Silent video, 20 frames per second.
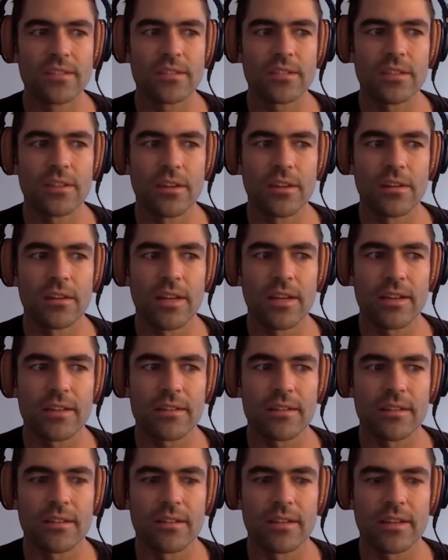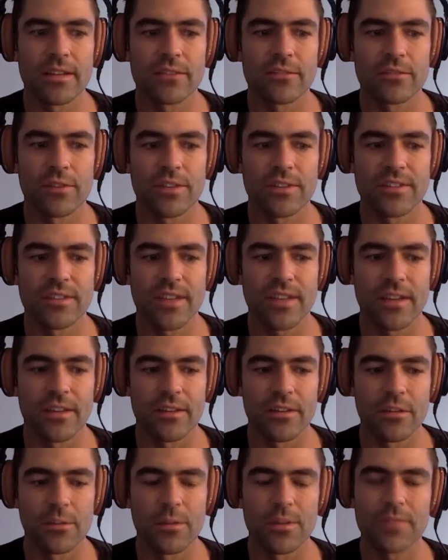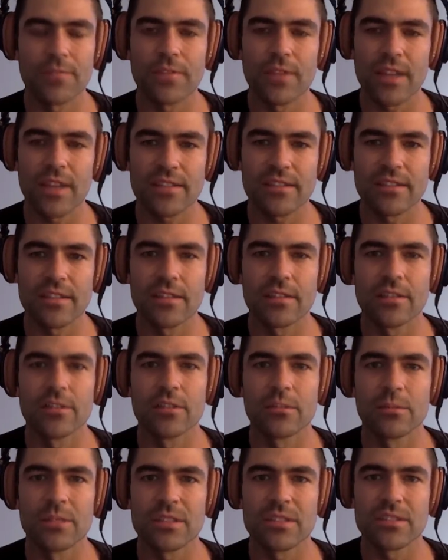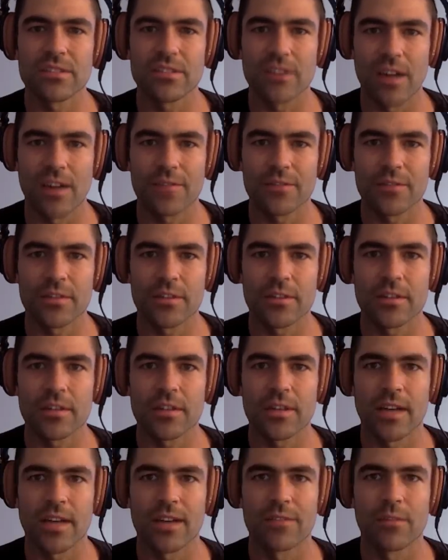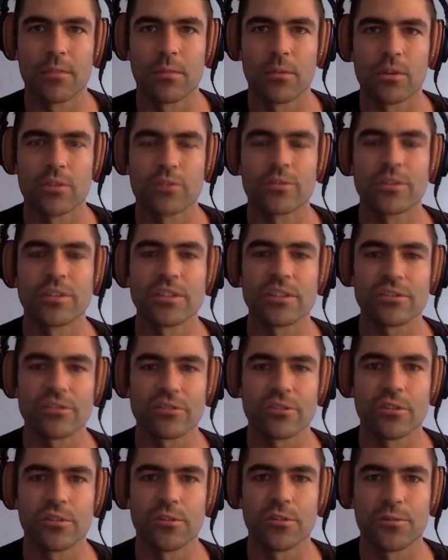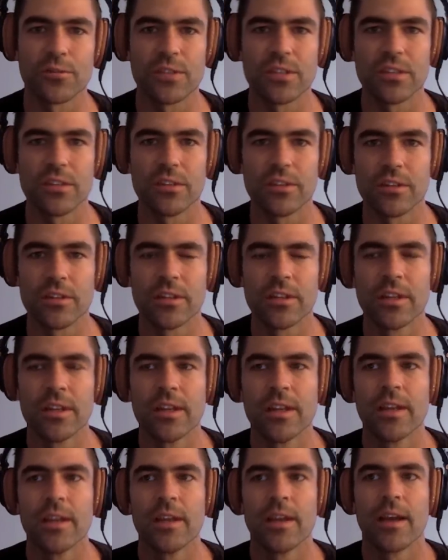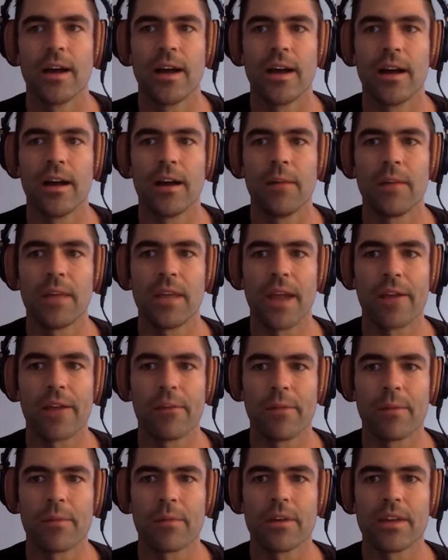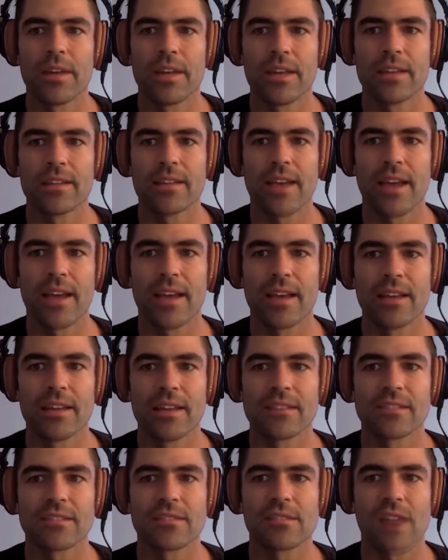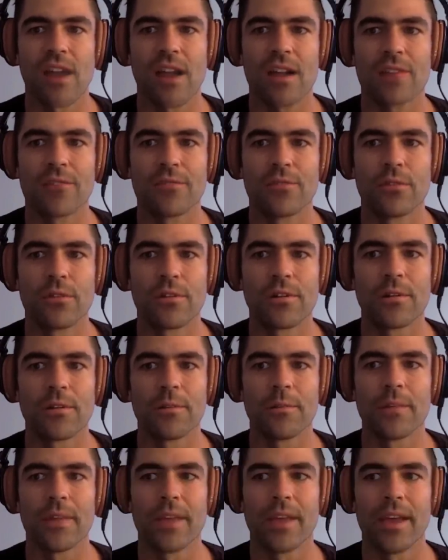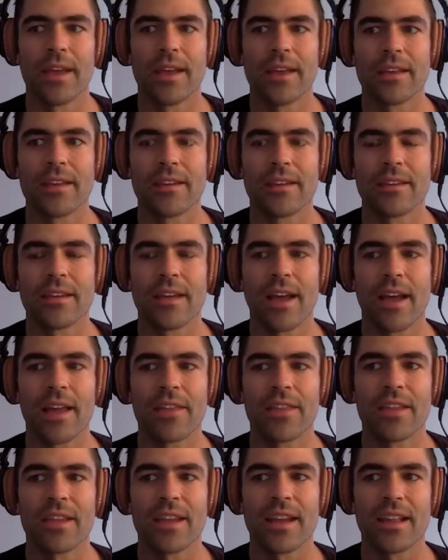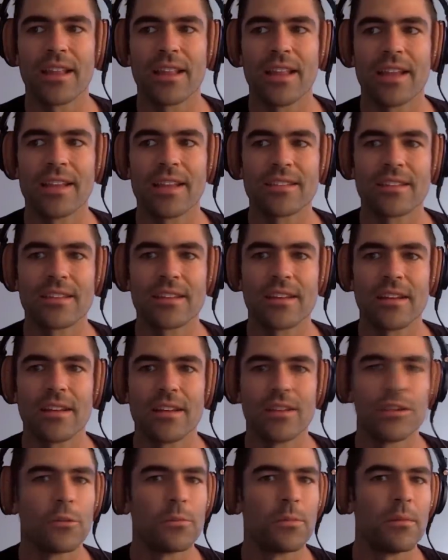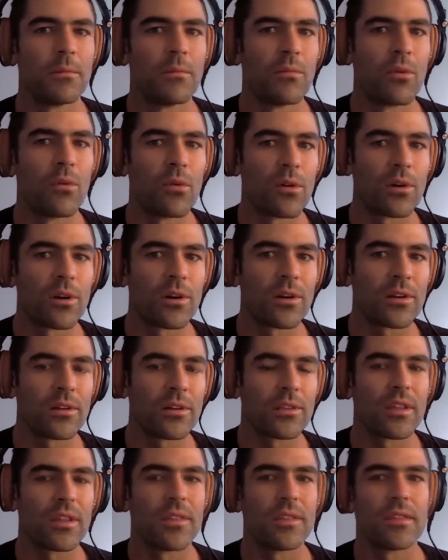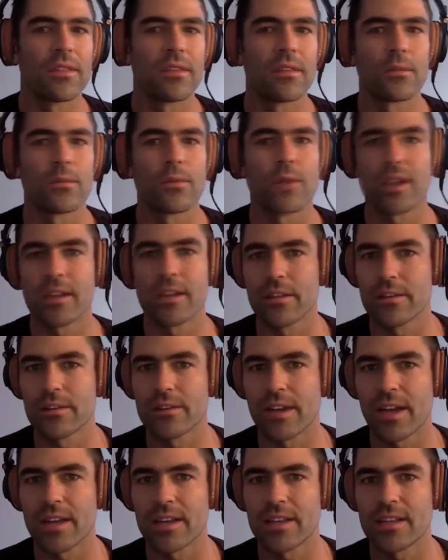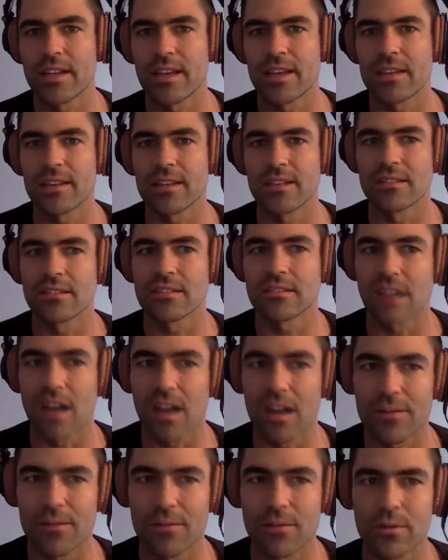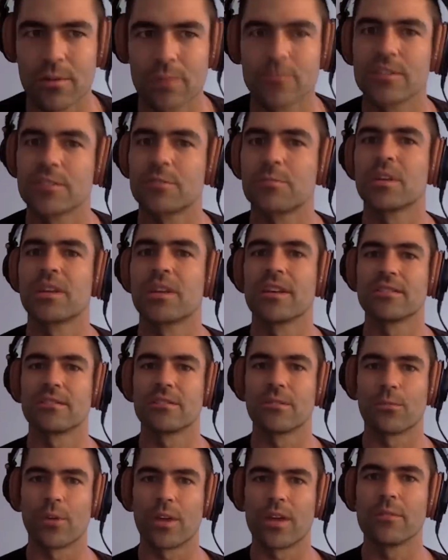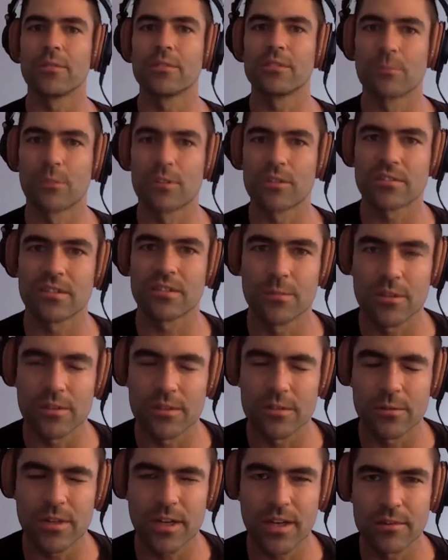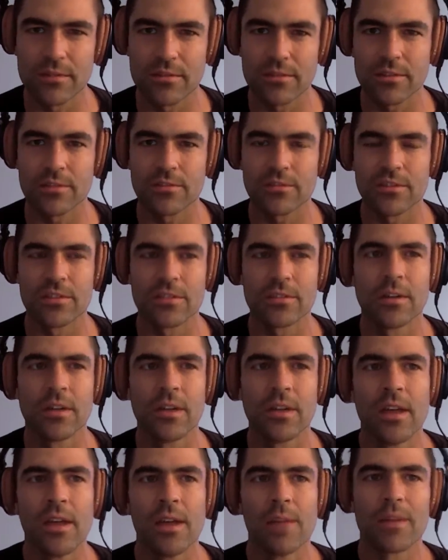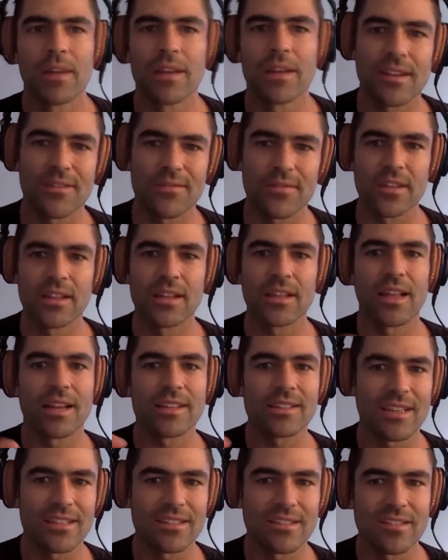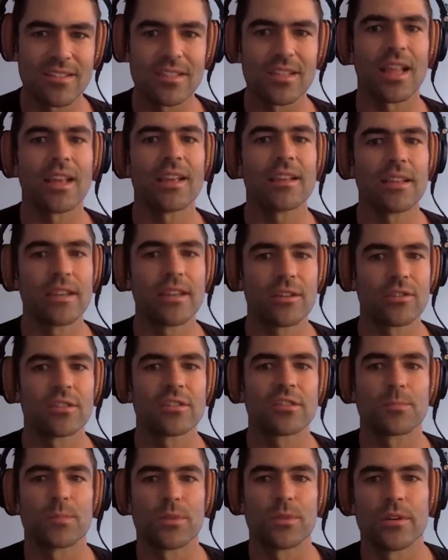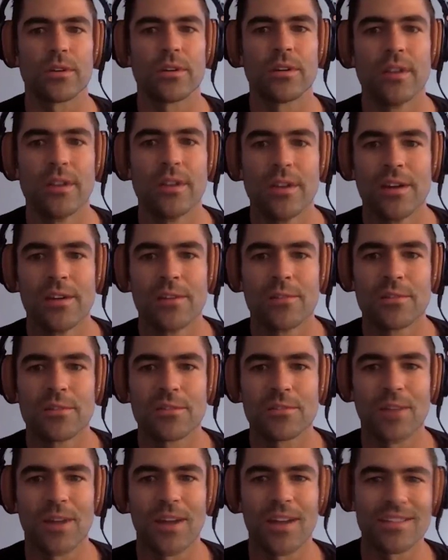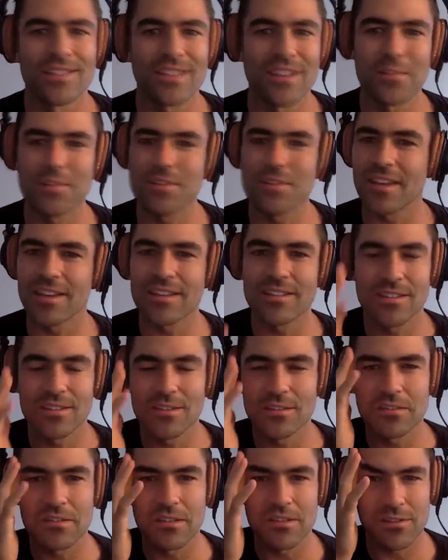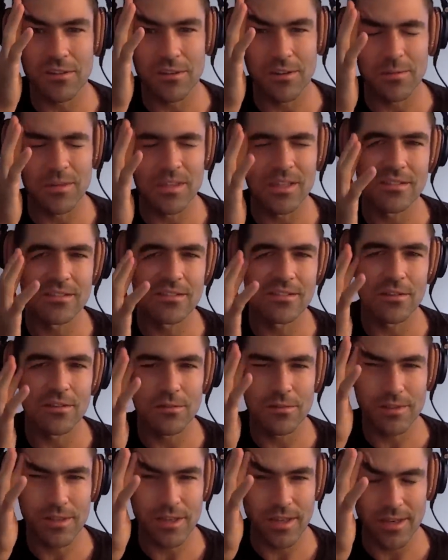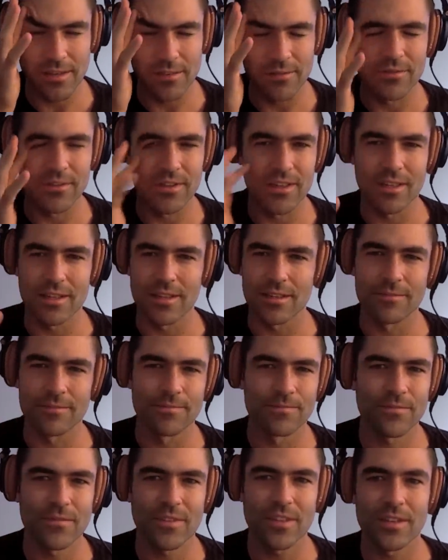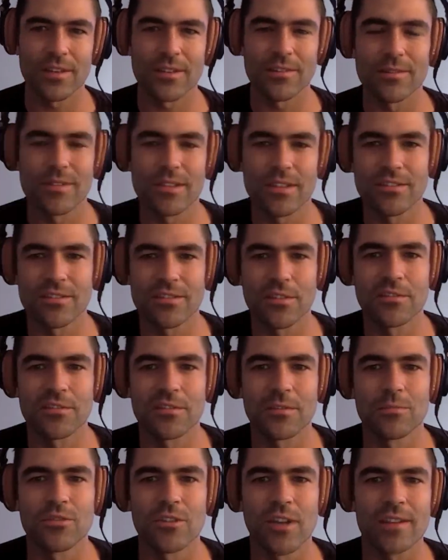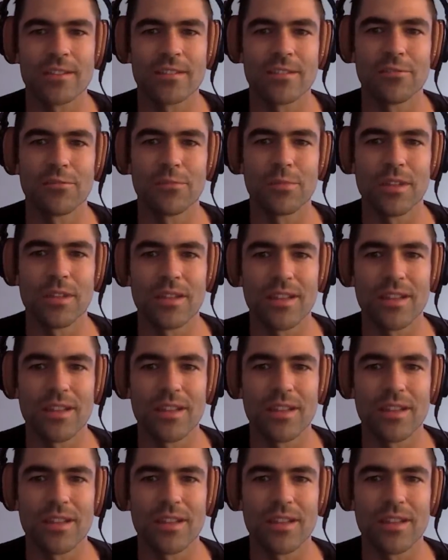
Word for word: you know, like Troy said, a little bit flexier, a little bit softer, kind of a more traditional feel. And I remember hitting that in its stock form, and I think I liked it a little bit more than the regular 98 in stock form, just because the weight was more similar to what I was used to. But I definitely like that slightly crisper response. I always like to use the term, and it's so kind of, you know, it's so subjective, but